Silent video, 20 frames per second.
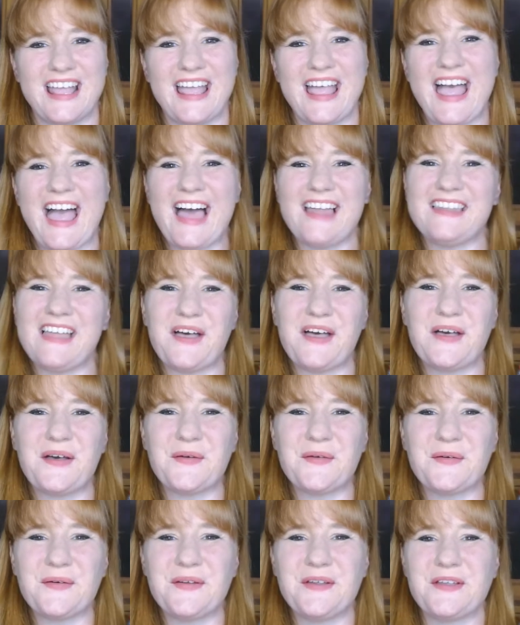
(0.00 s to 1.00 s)

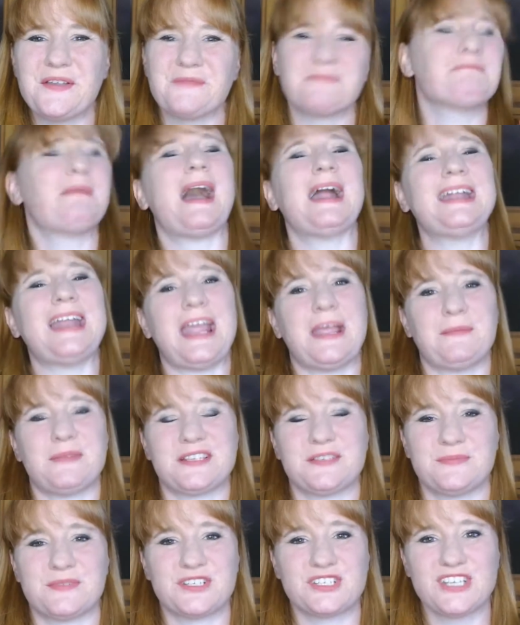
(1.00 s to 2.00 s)
Hello, my name is
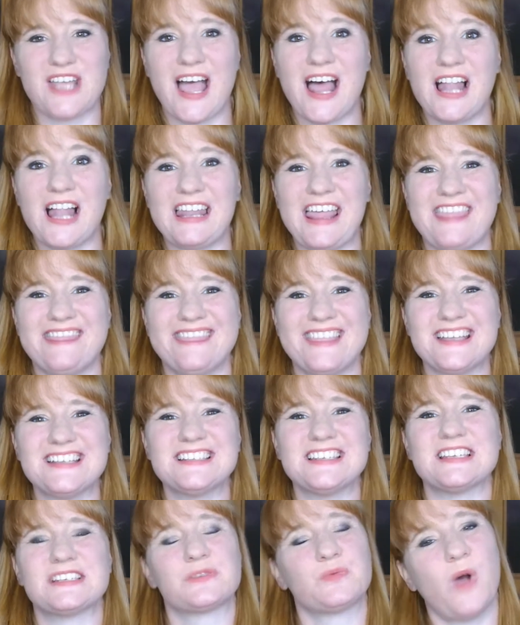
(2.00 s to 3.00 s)
Michelle and this
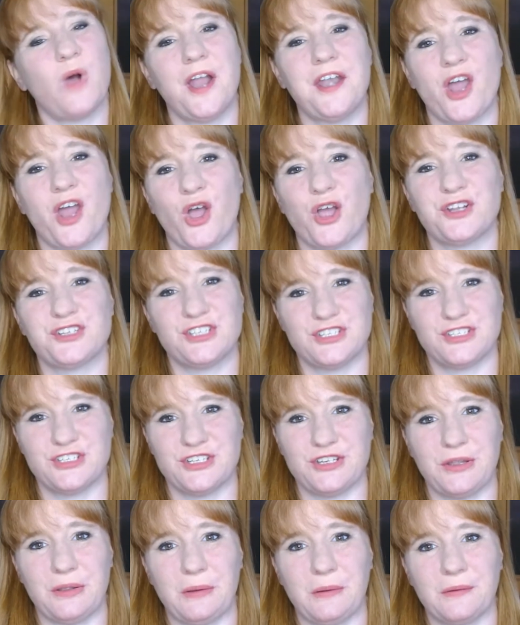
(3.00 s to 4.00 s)
is What Not to
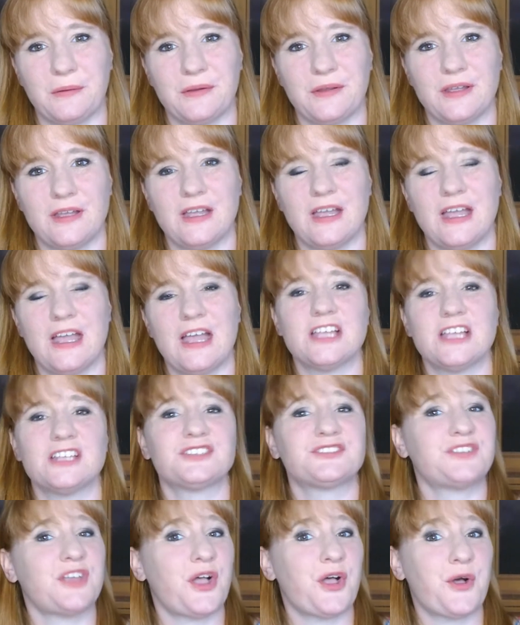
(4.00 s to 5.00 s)
Do.
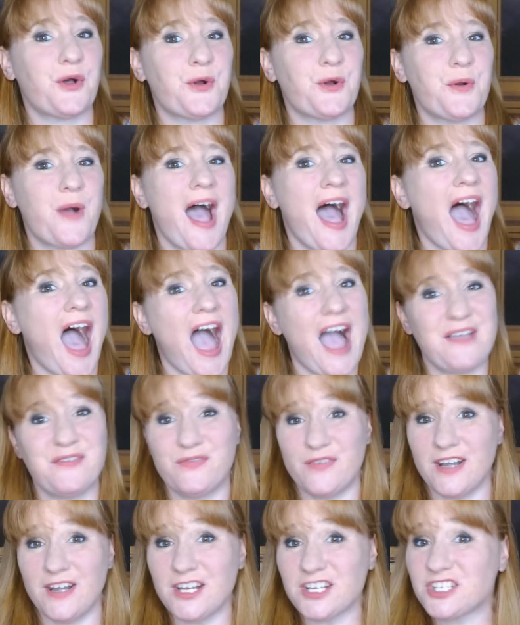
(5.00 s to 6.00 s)
So, I
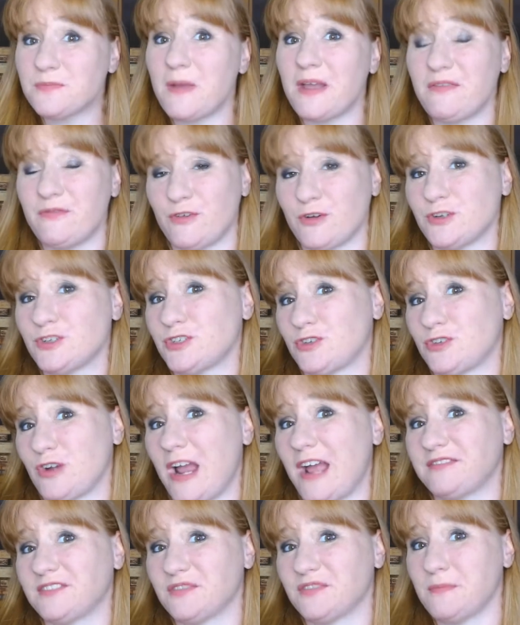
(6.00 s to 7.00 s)
finished my first
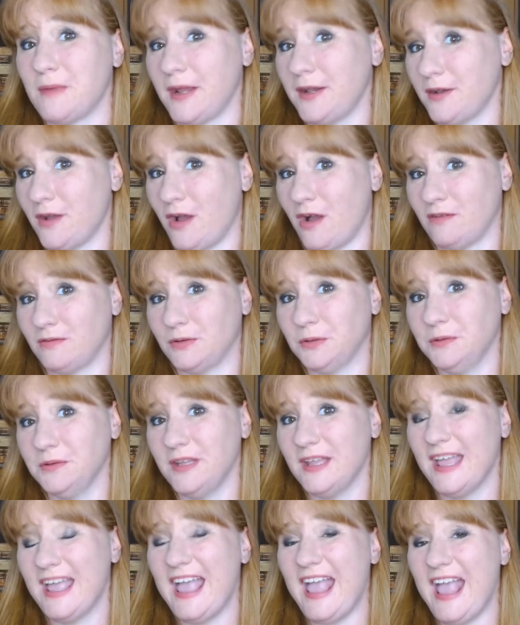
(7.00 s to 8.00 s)
draft of my novel
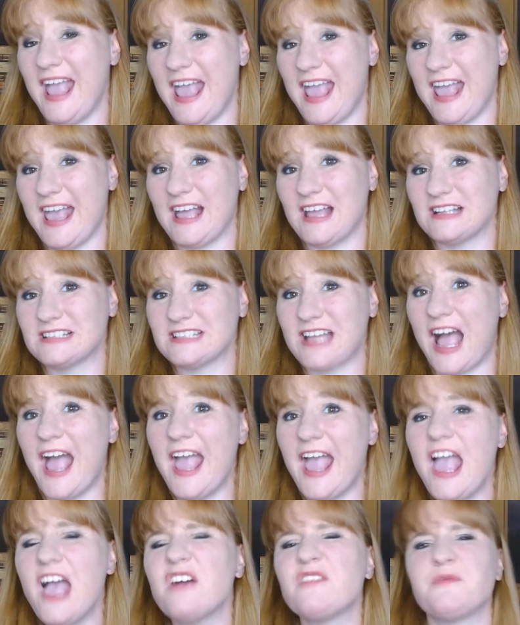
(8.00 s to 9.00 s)
and I
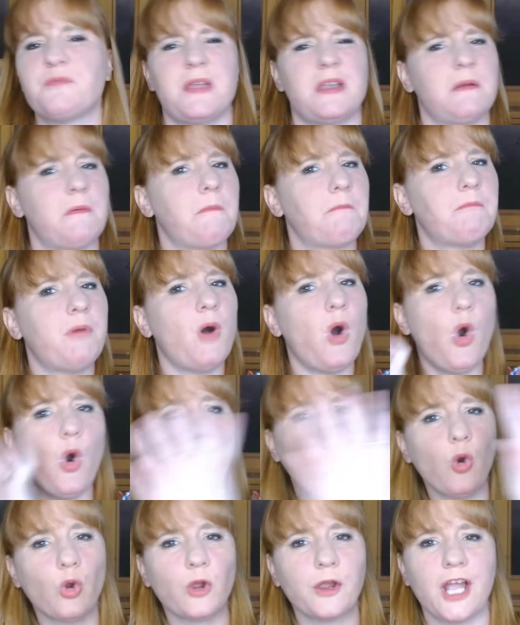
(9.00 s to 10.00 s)
have been
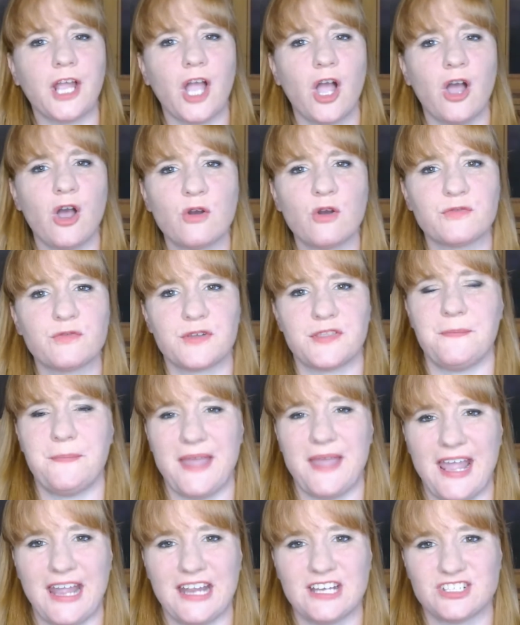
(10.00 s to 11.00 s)
poring over the
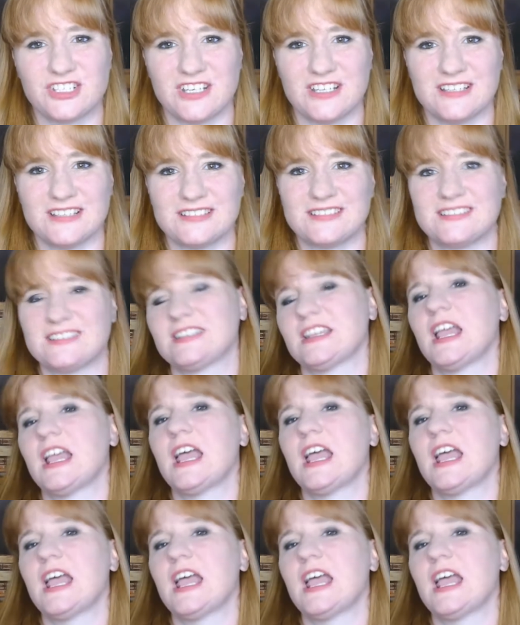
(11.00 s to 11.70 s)
pages,